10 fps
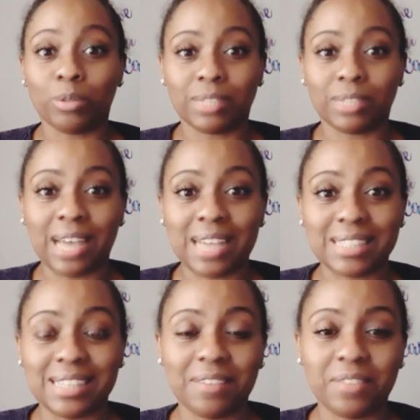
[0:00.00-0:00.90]
the
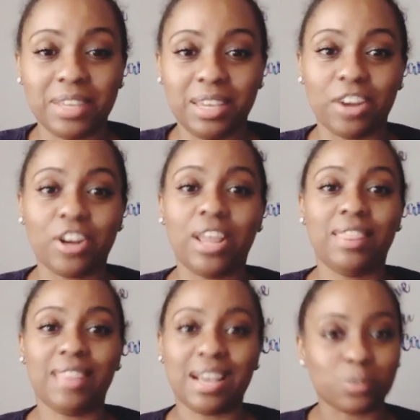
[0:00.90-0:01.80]
last day of the year.
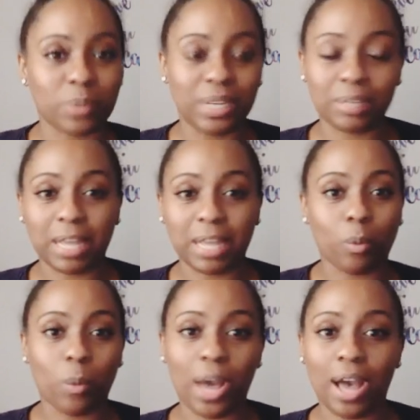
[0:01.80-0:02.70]
And that's when I'm
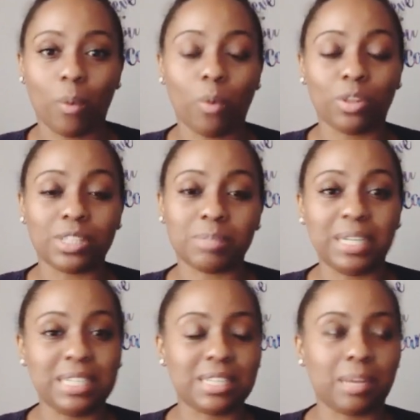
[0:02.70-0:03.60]
like, wow, all this
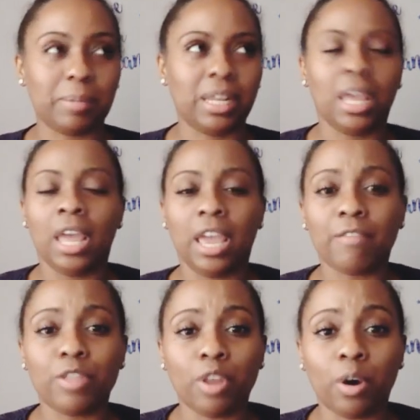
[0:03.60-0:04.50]
money's coming in.
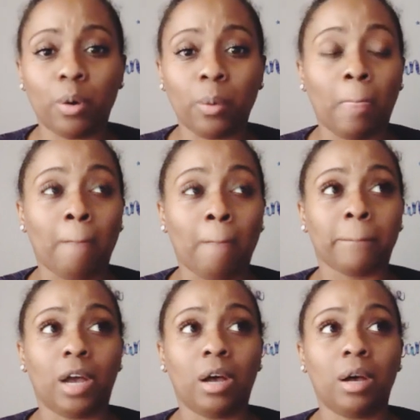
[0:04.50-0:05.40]
Even though,
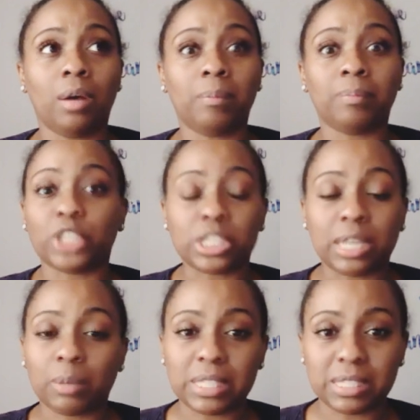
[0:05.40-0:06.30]
just
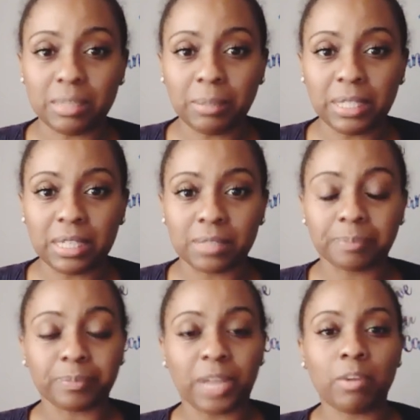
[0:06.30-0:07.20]
like with the stimulus,
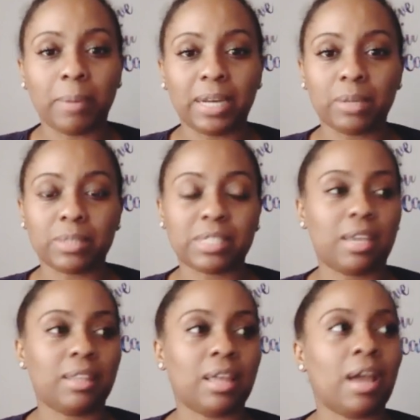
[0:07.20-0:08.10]
everybody was
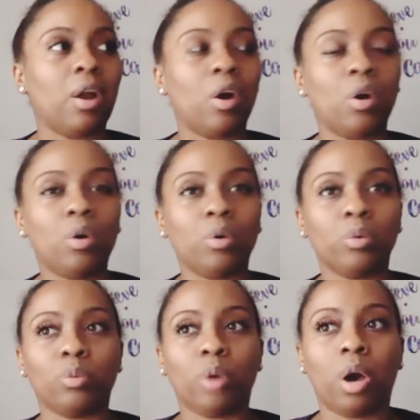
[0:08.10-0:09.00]
saying that,
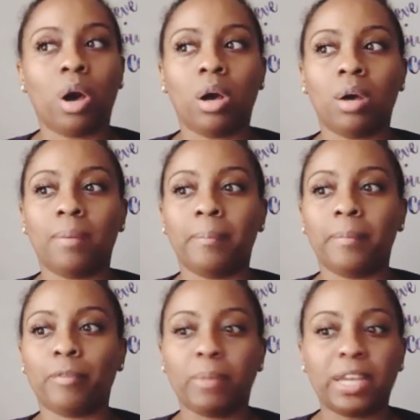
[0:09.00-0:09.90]

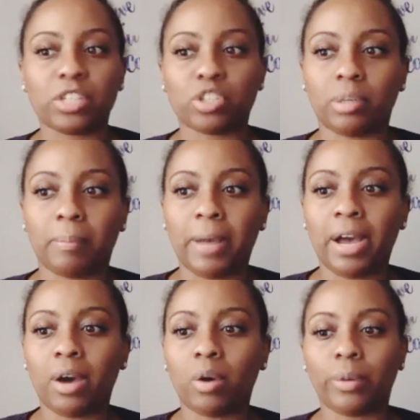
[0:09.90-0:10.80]
if you make a certain
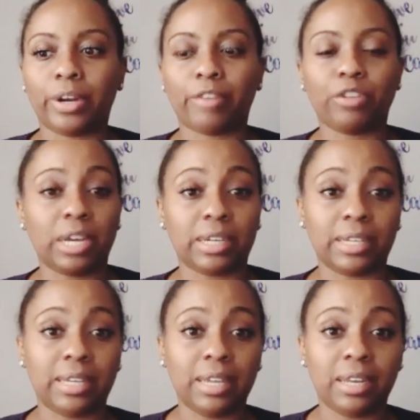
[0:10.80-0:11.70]
amount or whatever, you're not
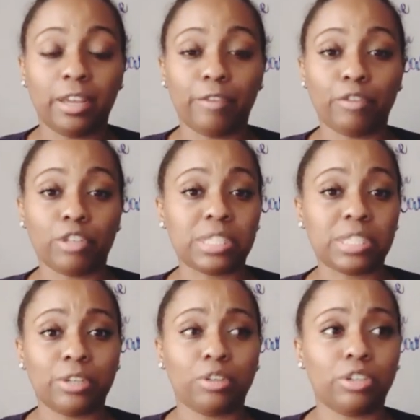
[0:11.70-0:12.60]
going to get it. If you're
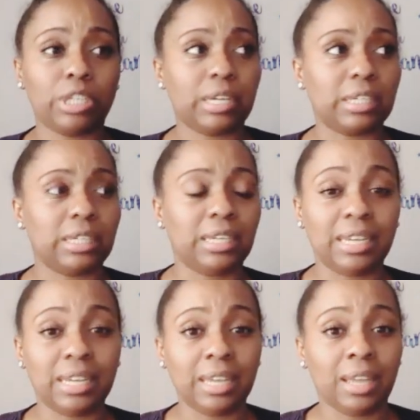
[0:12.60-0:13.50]
single, you're not going to
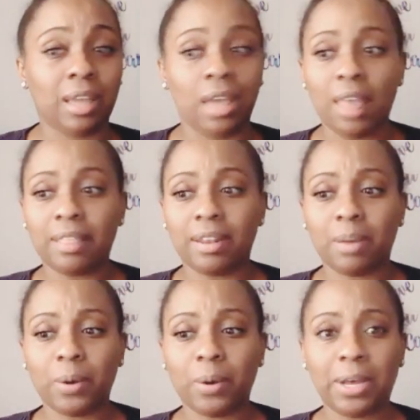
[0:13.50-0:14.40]
get it. And then I
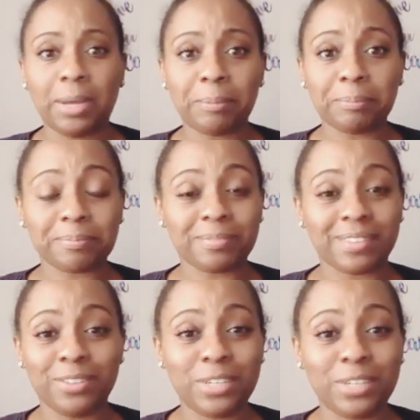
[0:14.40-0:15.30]
woke up
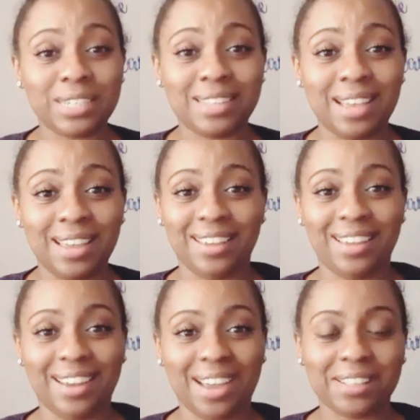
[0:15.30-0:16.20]
New Year's Day,
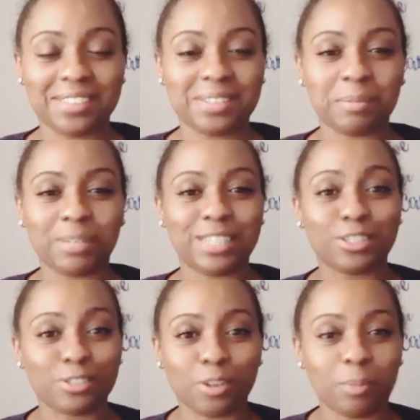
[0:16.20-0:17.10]
and I got the stimulus,
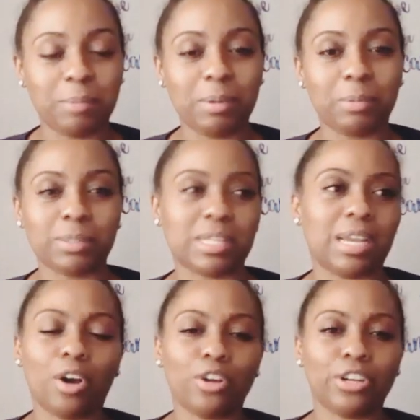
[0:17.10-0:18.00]
and so many people was
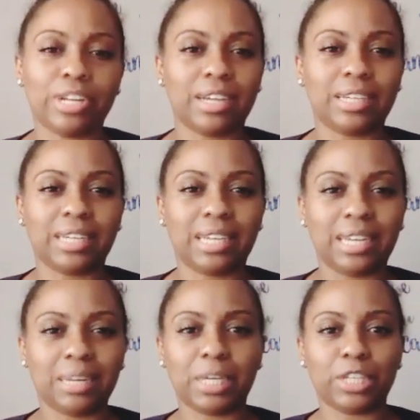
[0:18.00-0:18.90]
like, oh, you're not going to get
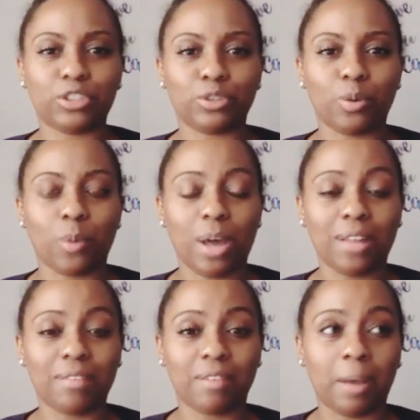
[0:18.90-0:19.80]
it because you don't
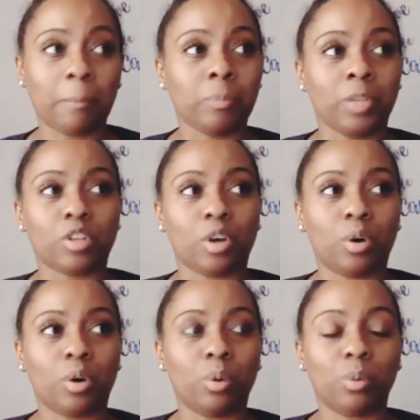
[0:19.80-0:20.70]
qualify.
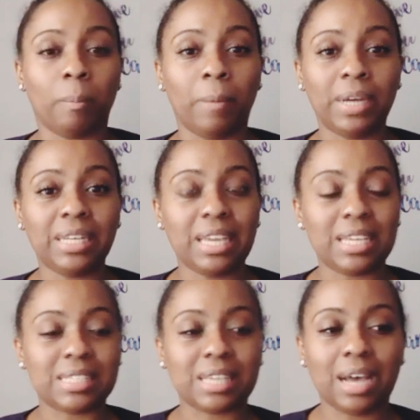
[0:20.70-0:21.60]
So money
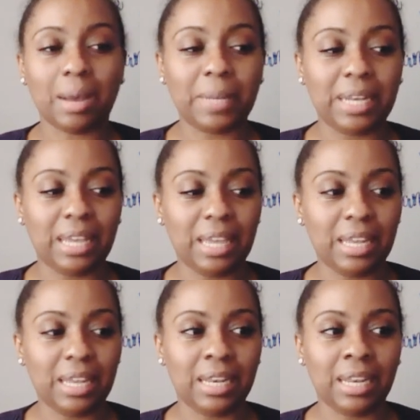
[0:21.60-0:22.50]
is coming
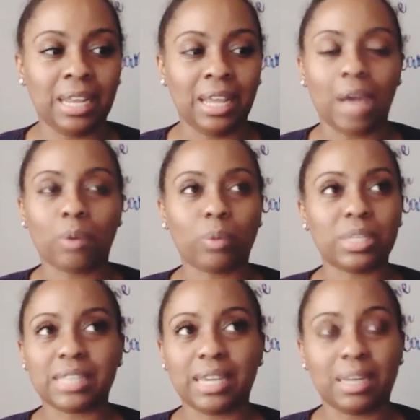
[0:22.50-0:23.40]
in. I don't want
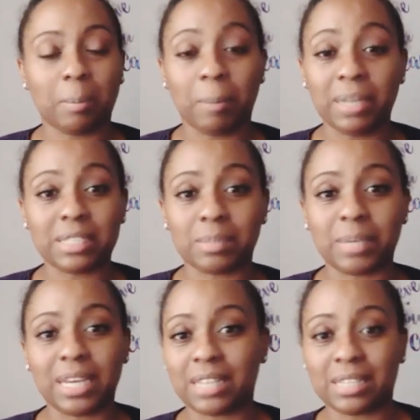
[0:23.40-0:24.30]
to say in abundance
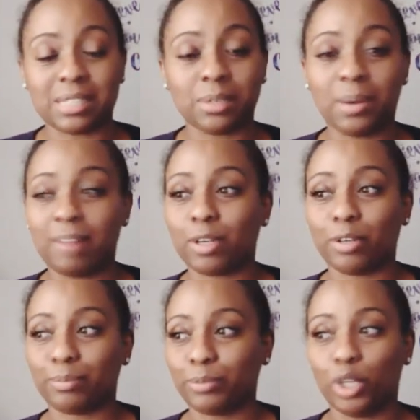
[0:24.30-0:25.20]
because I still have
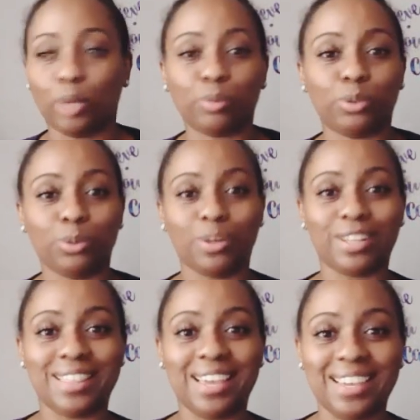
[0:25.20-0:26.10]
to, you know, do other
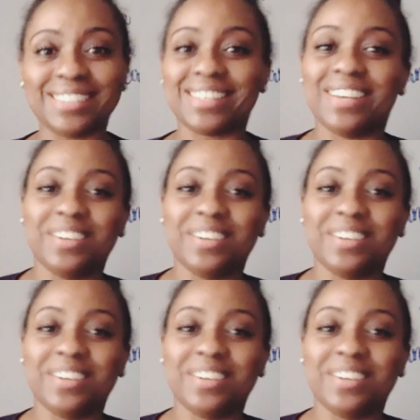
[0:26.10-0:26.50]
things.